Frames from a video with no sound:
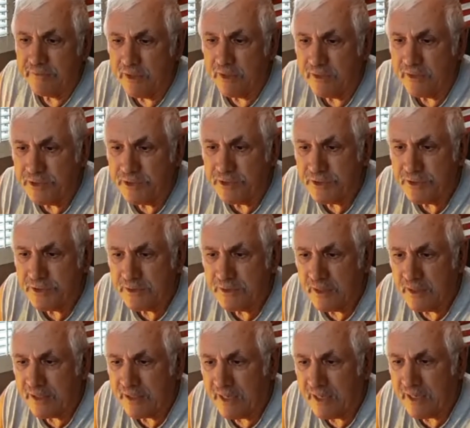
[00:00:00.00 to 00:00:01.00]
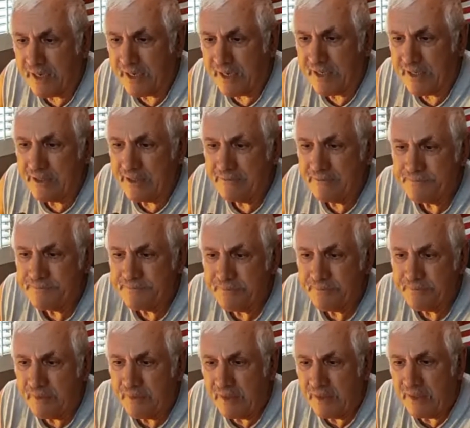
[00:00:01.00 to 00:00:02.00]
village. Latakia
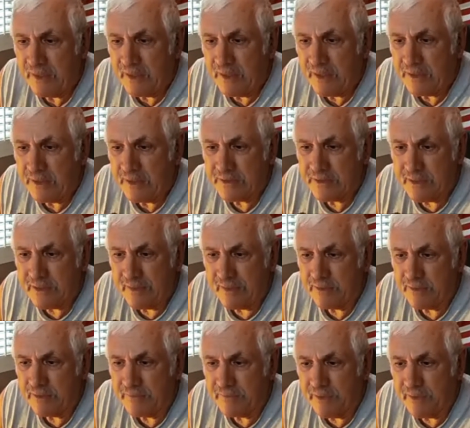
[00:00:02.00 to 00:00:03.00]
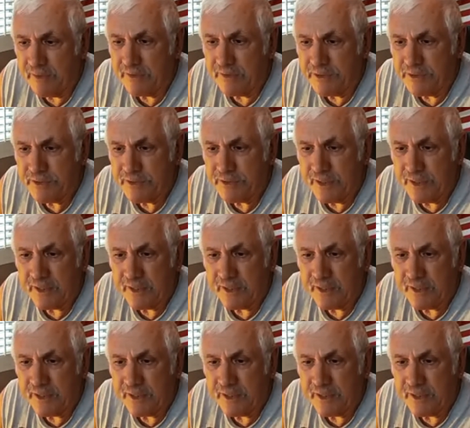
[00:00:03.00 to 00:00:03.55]
is the name of the village,